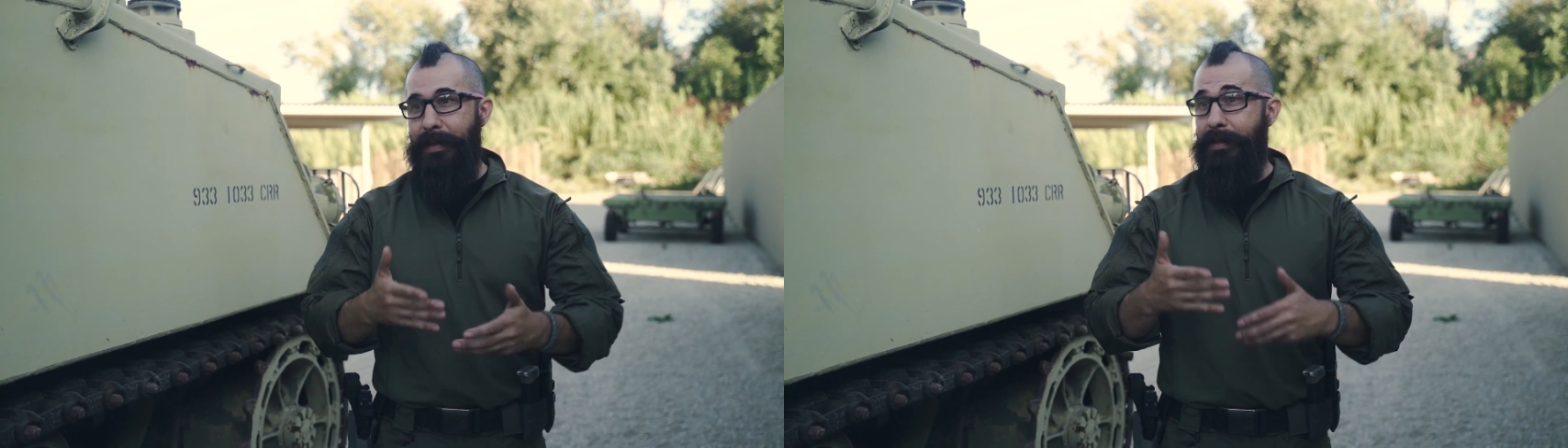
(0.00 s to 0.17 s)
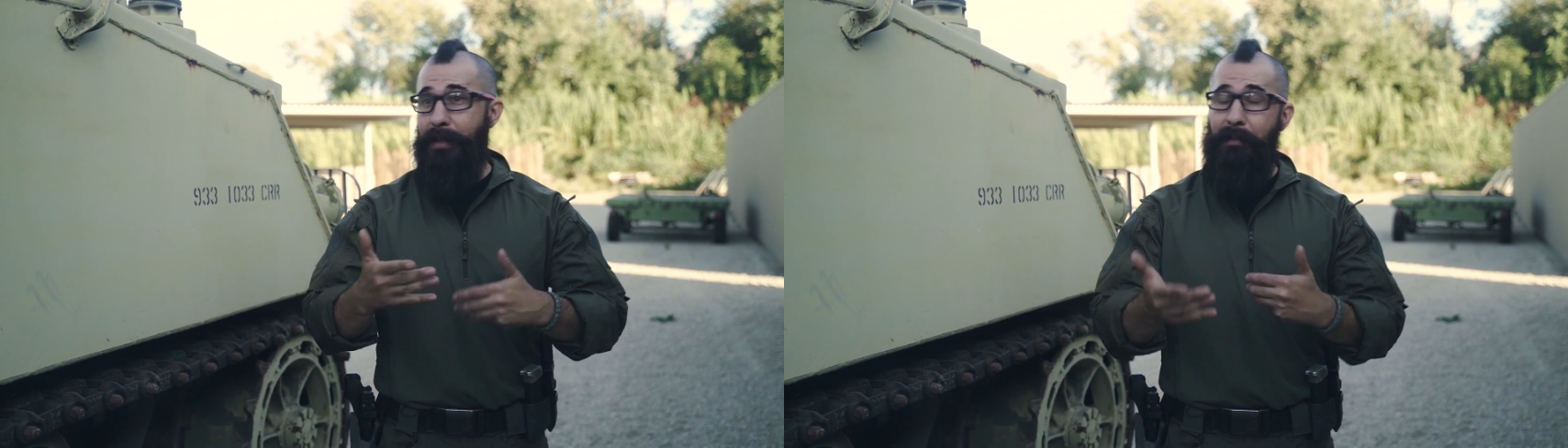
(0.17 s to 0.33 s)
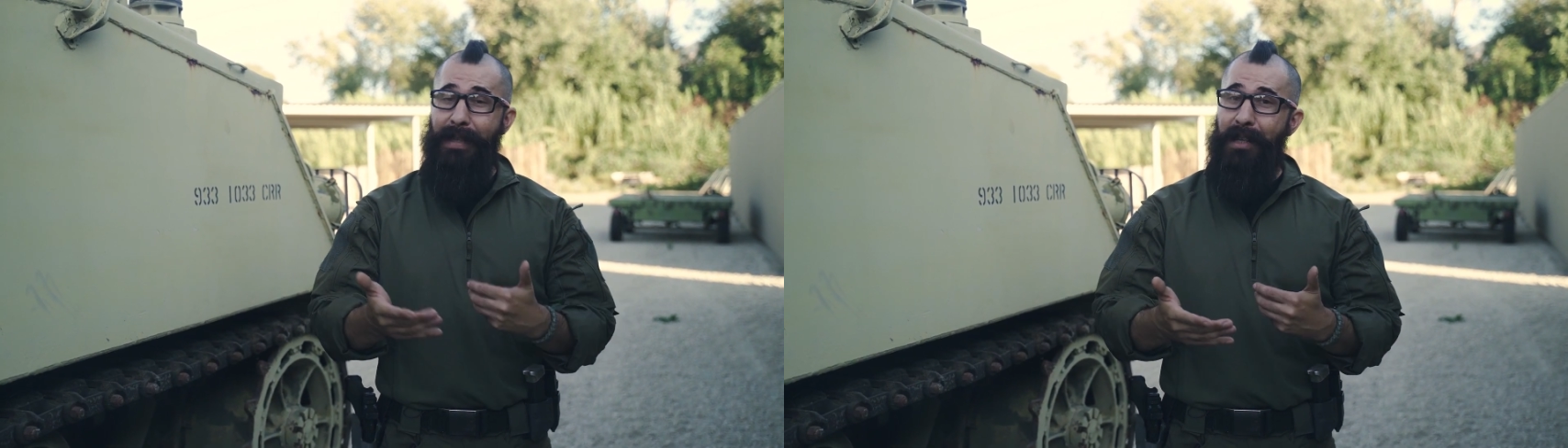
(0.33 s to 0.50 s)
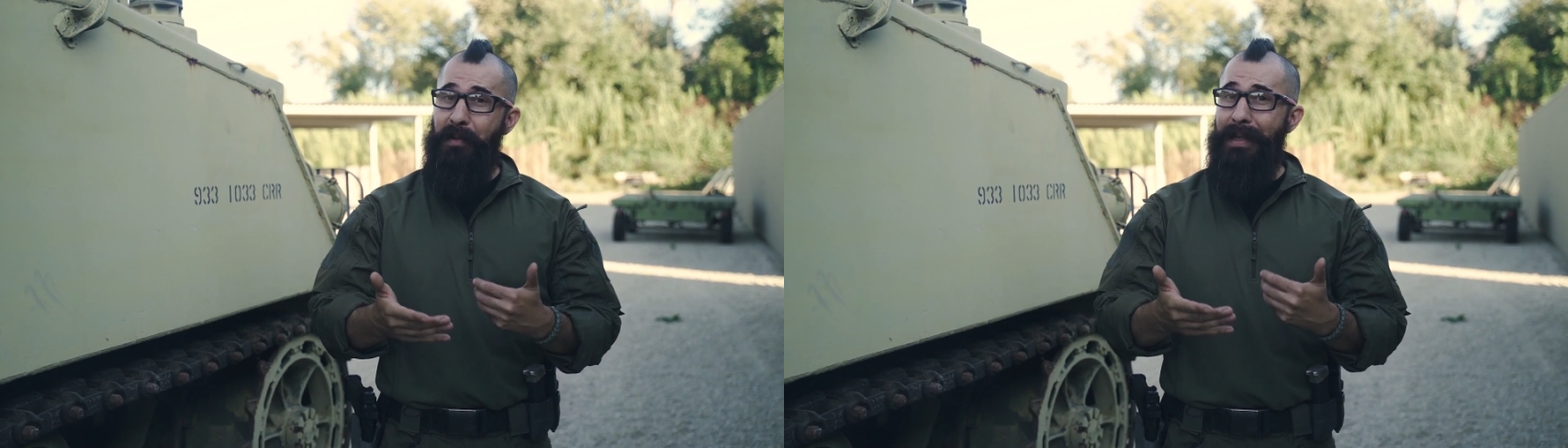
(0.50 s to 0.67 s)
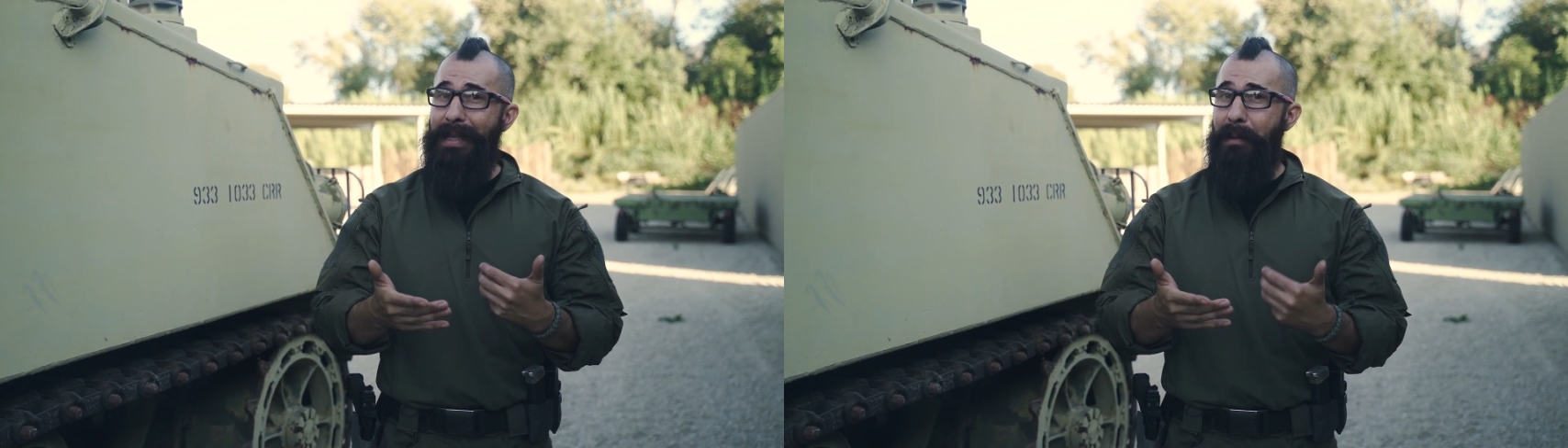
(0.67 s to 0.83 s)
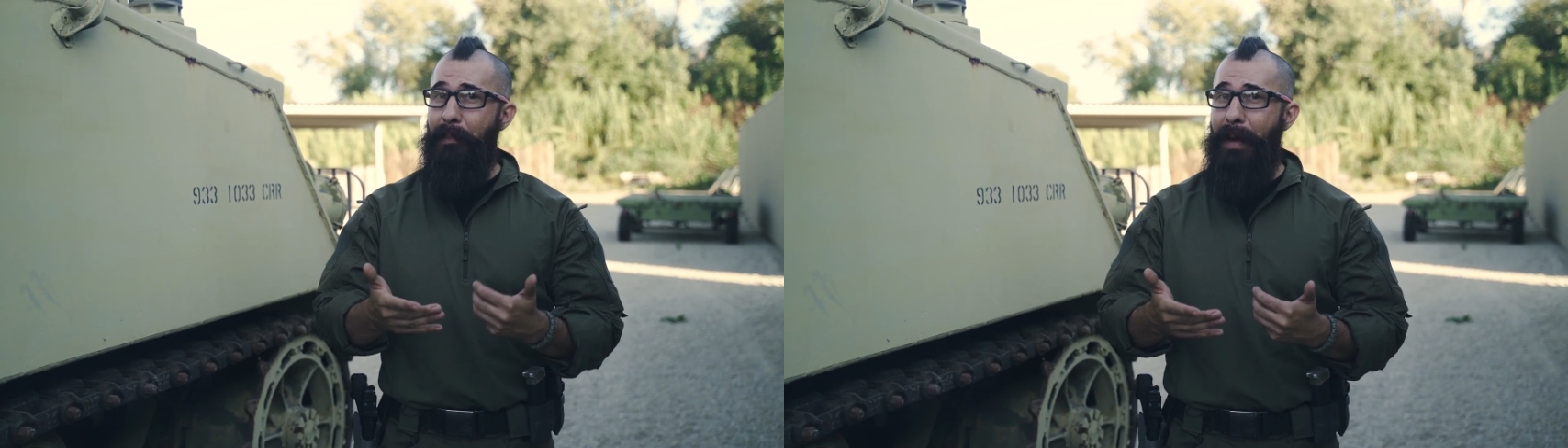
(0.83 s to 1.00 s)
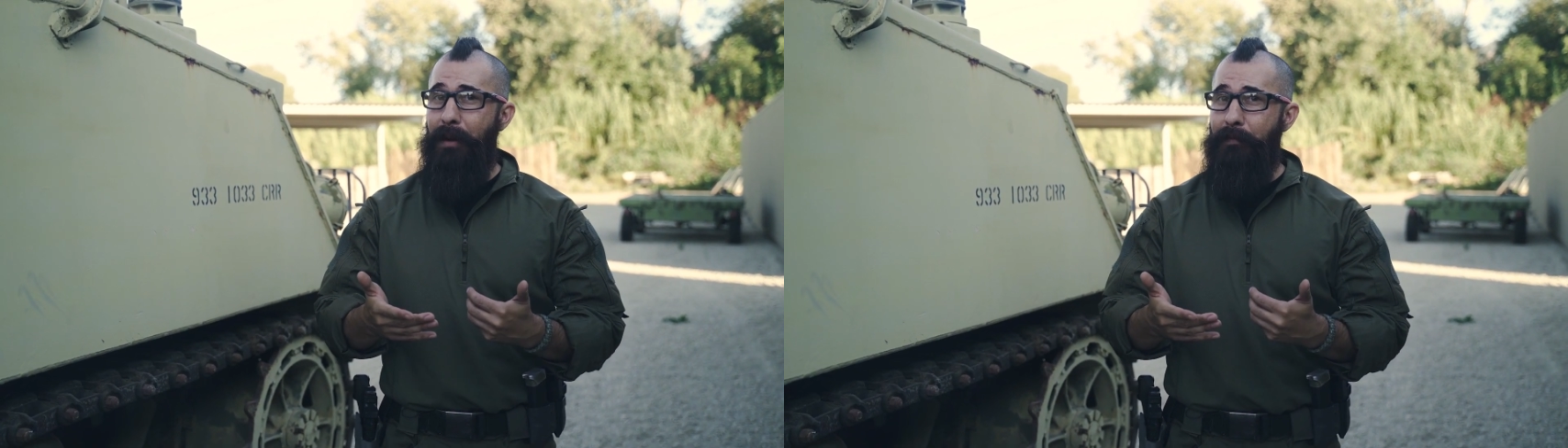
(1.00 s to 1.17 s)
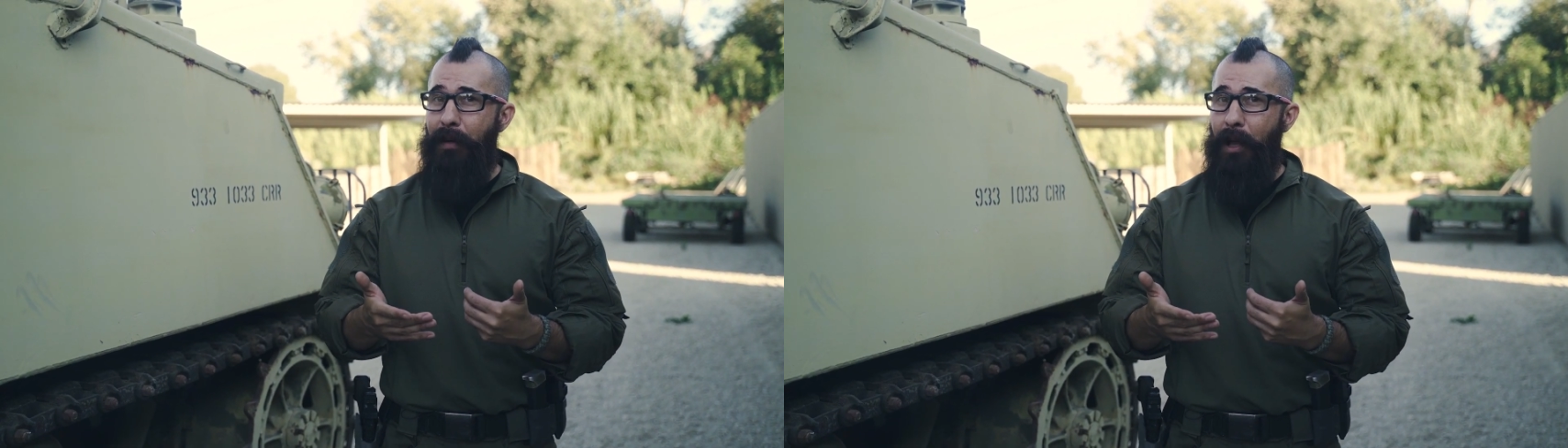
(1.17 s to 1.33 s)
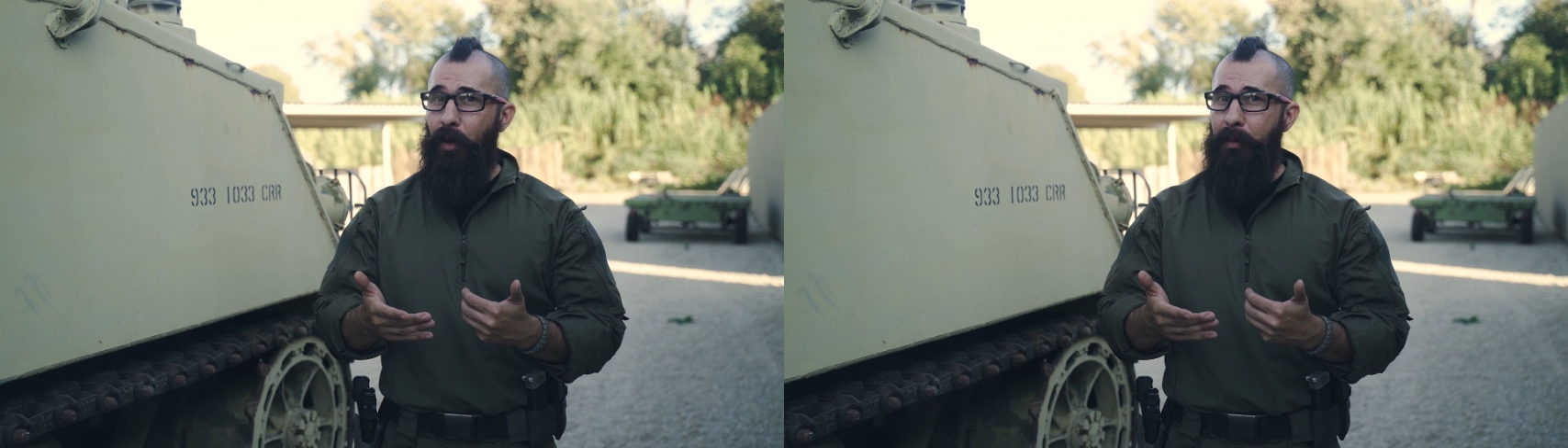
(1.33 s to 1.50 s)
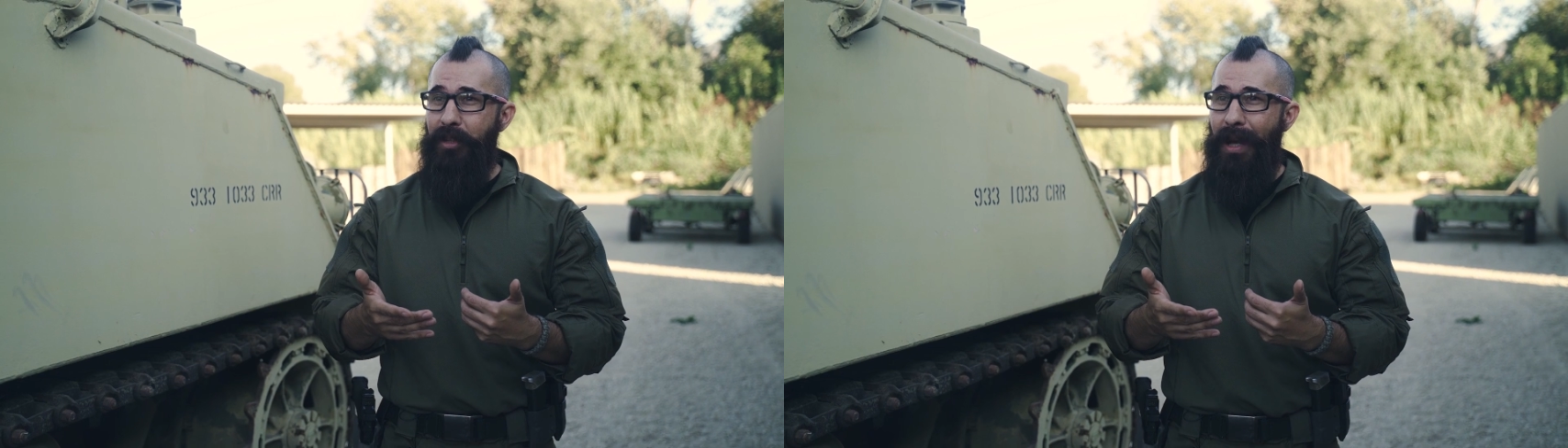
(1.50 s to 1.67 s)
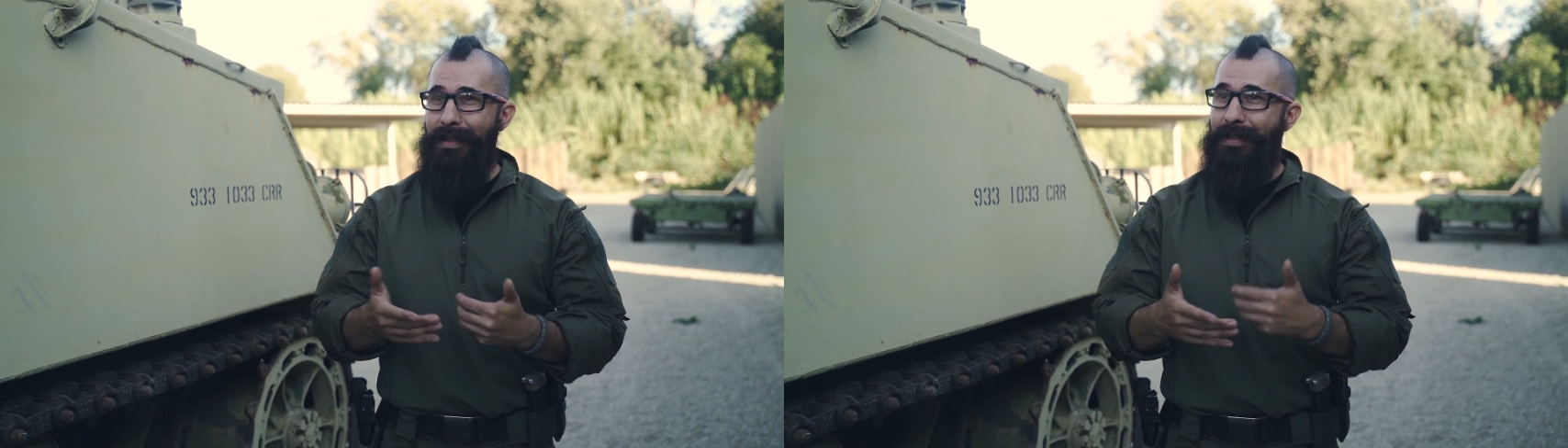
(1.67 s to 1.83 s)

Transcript: sometimes we can get better follow-up shots.